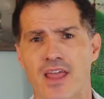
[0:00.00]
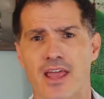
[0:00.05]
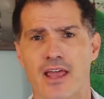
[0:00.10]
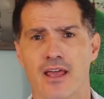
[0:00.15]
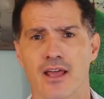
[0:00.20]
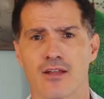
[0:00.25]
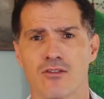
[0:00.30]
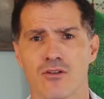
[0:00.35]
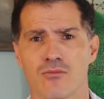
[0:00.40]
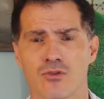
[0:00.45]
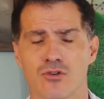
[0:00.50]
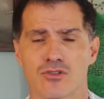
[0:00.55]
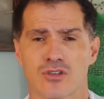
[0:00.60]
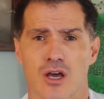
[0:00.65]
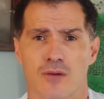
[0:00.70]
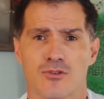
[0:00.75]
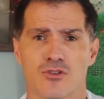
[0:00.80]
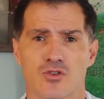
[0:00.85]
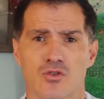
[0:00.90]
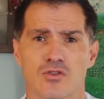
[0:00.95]
And the most
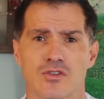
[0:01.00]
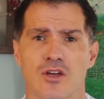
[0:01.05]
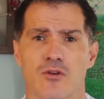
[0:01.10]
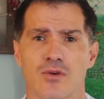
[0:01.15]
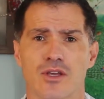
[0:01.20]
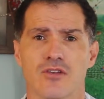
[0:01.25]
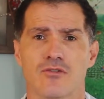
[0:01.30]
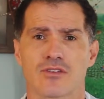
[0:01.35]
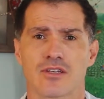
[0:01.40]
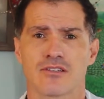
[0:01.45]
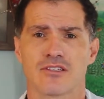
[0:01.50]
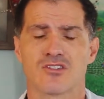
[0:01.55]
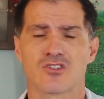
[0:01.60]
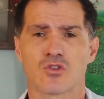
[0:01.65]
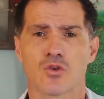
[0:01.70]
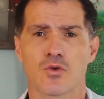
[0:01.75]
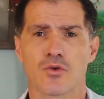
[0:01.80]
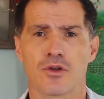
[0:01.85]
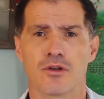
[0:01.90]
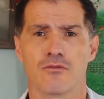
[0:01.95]
common source that we use as
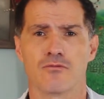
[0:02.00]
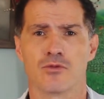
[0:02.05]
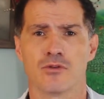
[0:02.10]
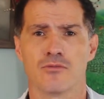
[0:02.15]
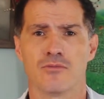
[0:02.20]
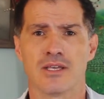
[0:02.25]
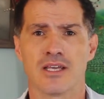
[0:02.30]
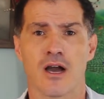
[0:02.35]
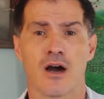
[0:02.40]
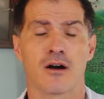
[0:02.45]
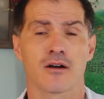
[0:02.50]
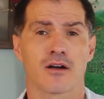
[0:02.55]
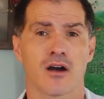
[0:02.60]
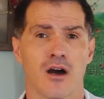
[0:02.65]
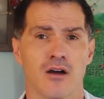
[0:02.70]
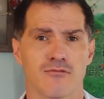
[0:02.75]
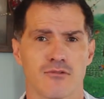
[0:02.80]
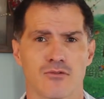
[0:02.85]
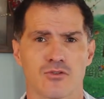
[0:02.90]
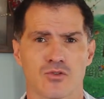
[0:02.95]
historians would be
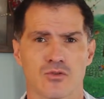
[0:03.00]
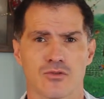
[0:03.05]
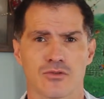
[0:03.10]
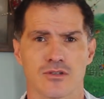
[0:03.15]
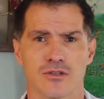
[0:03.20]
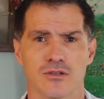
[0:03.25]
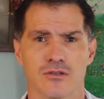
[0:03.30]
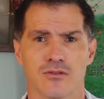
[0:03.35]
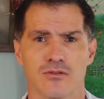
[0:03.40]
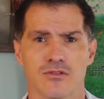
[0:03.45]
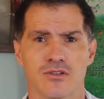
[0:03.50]
archival sources.